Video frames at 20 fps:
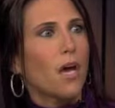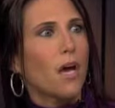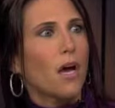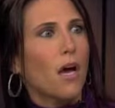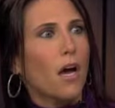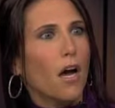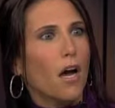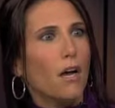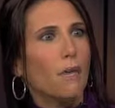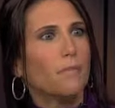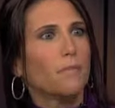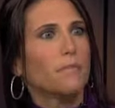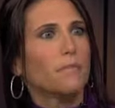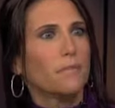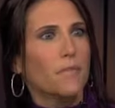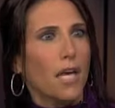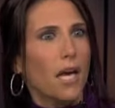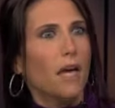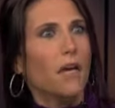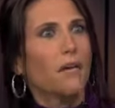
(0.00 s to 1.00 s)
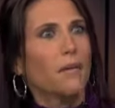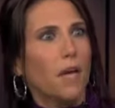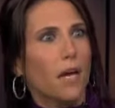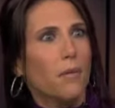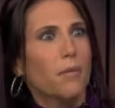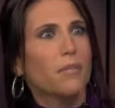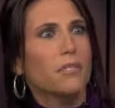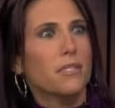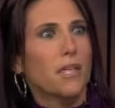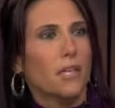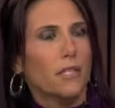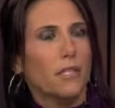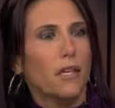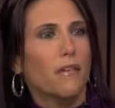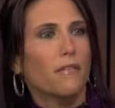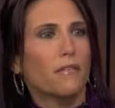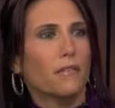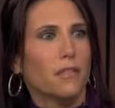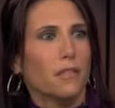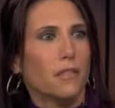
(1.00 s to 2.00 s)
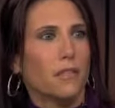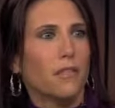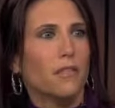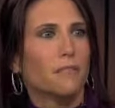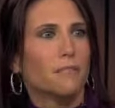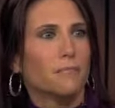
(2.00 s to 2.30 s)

Yeah, I would say definitely.